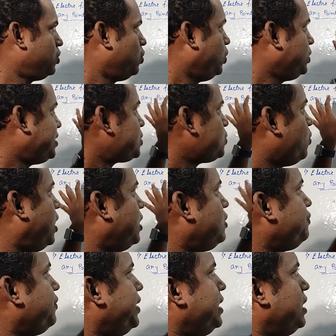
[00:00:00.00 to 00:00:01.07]
We just want to
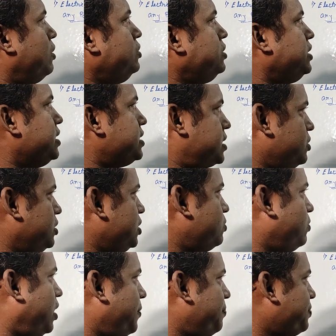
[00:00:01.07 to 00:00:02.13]
find out this
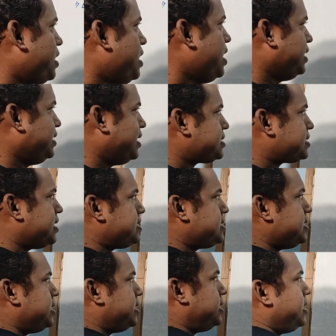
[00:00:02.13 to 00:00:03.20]
one. Just
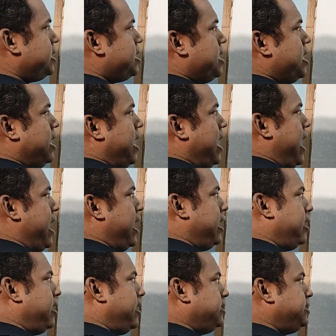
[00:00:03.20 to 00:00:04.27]
consider
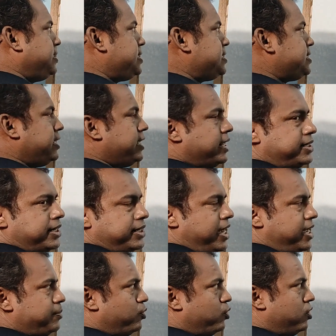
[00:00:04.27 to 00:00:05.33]
this is the electric
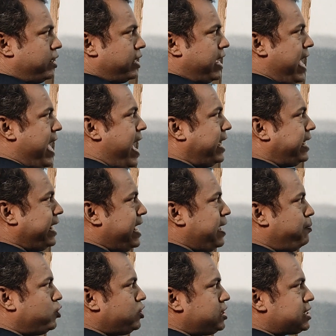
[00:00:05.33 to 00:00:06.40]
dipole. At
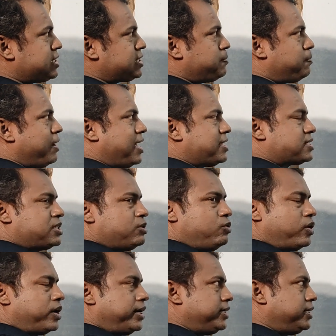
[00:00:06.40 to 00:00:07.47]
A positions plus Q
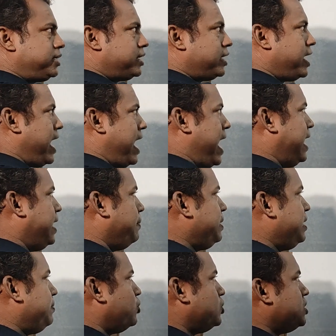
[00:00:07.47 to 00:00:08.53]
located, at
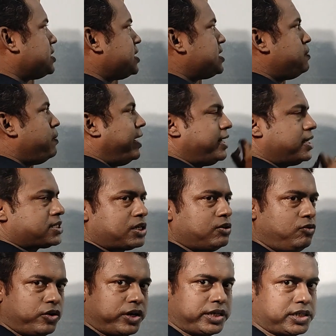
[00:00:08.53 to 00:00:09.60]
B positions minus Q
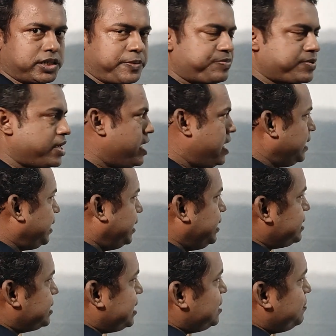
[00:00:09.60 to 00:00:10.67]
located. The
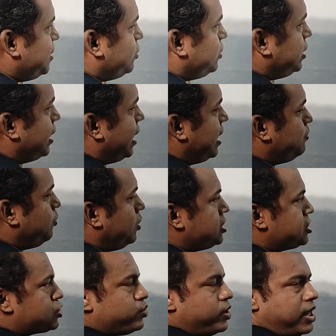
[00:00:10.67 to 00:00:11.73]
distance between the dipole
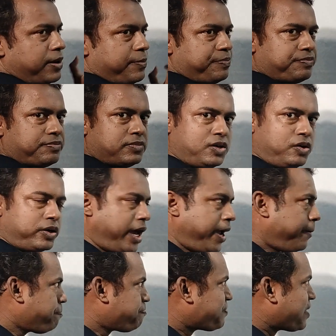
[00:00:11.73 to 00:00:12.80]
is 12.
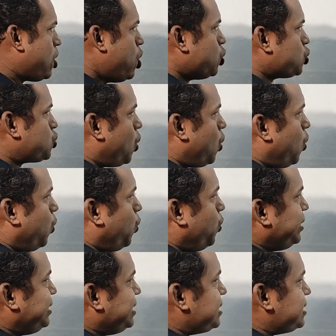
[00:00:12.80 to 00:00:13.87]
Okay. So
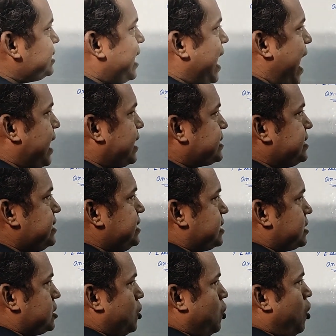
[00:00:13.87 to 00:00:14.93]
this is the
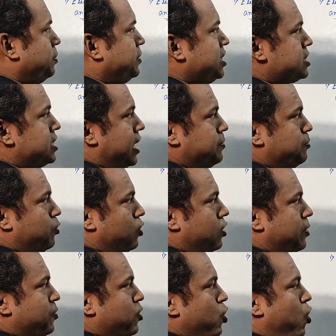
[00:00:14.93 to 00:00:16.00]
axis of this
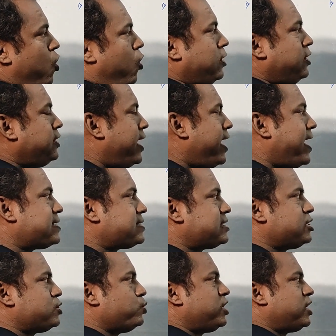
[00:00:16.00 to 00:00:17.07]
dipole. On the
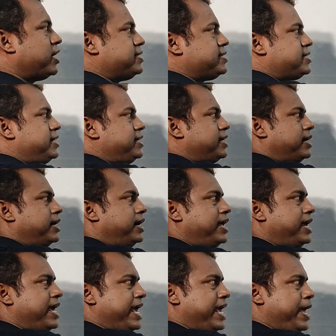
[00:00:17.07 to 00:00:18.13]
axis we consider
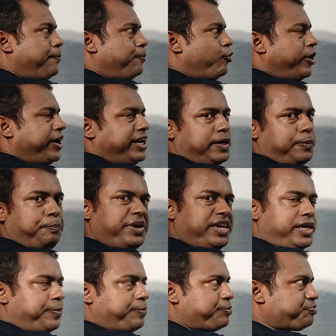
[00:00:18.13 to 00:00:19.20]
a point
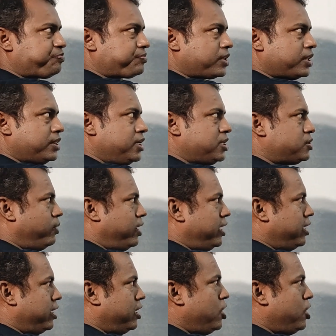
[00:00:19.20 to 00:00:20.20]
P, this one.